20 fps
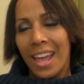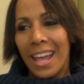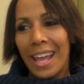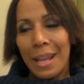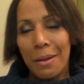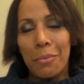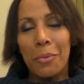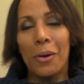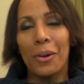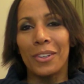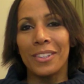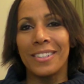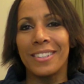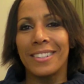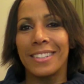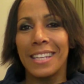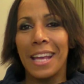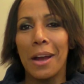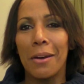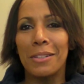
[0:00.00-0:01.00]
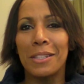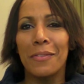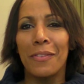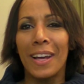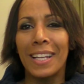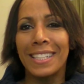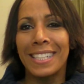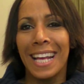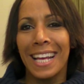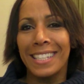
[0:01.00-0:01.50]
It was. Yeah, it was a
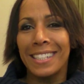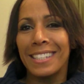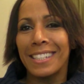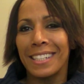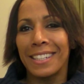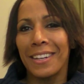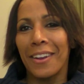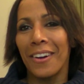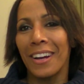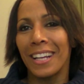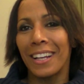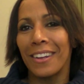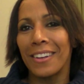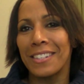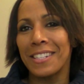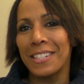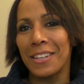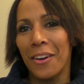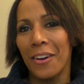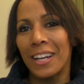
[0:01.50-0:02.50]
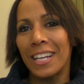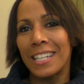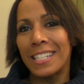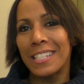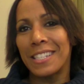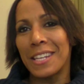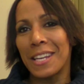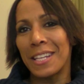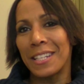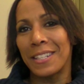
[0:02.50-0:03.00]
fantastic night last night.
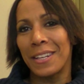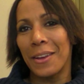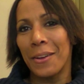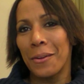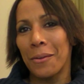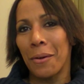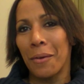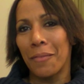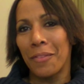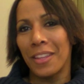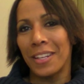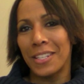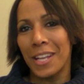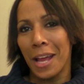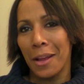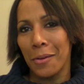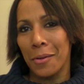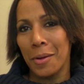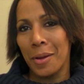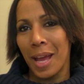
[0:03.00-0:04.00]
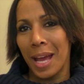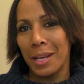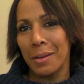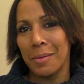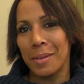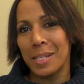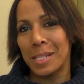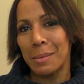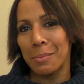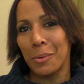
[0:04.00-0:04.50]
It's year two of the Jaguar
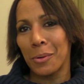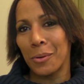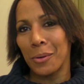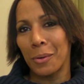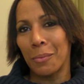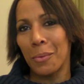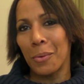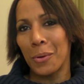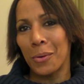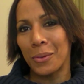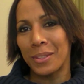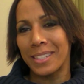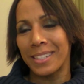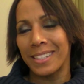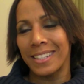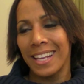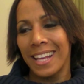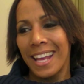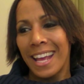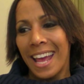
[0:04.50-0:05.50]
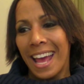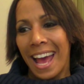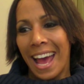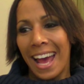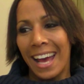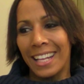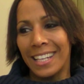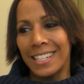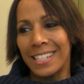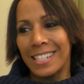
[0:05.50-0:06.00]
Academy of Sport Awards,
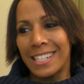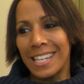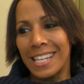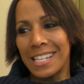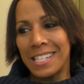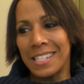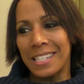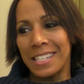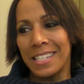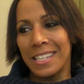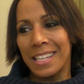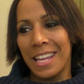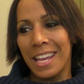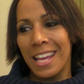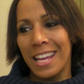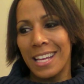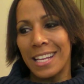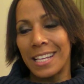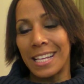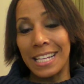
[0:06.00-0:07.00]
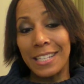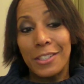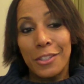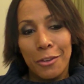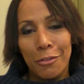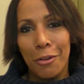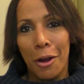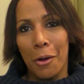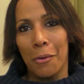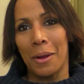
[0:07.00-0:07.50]
and it is
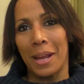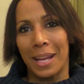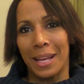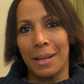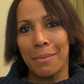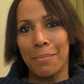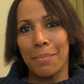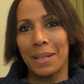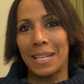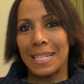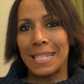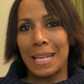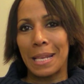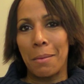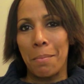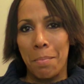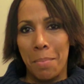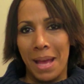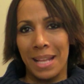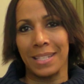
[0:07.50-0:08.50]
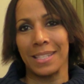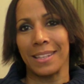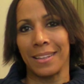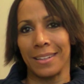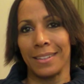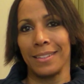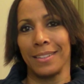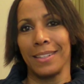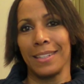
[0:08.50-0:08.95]
growing, but it's getting better.